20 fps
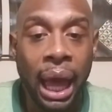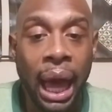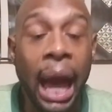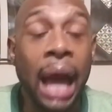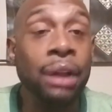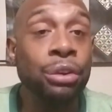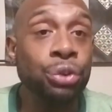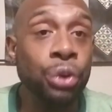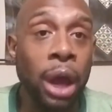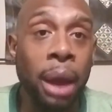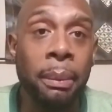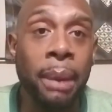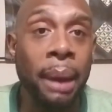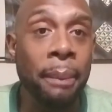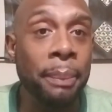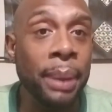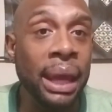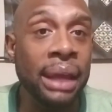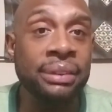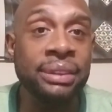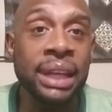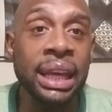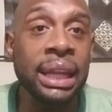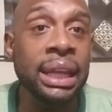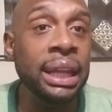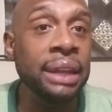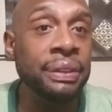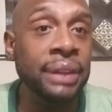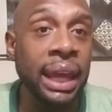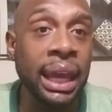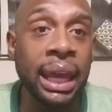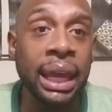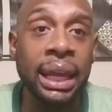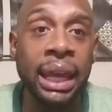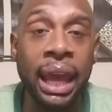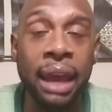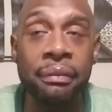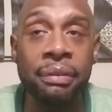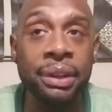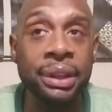I try my best, anything
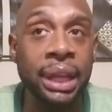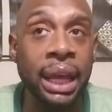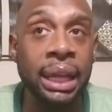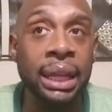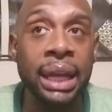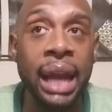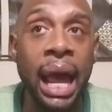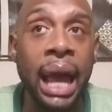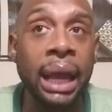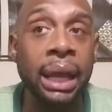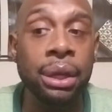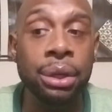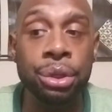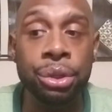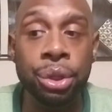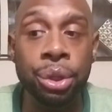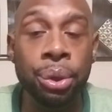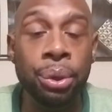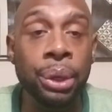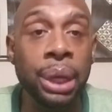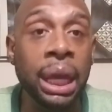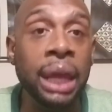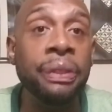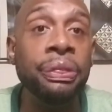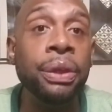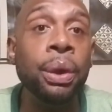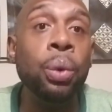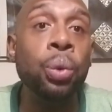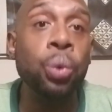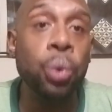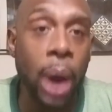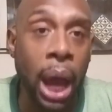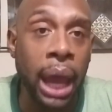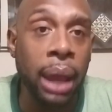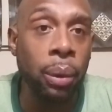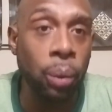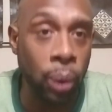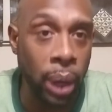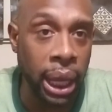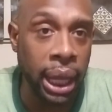and everything that I can do in the
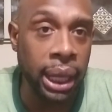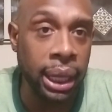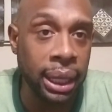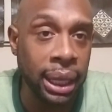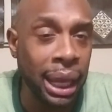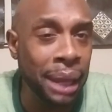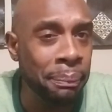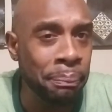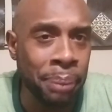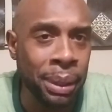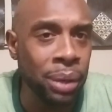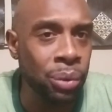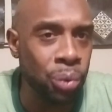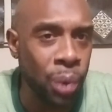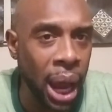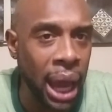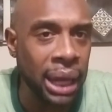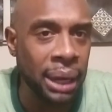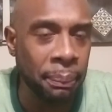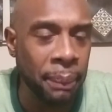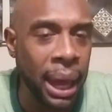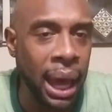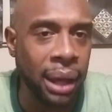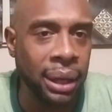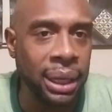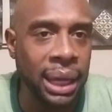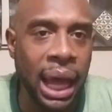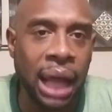right way. And be right about it.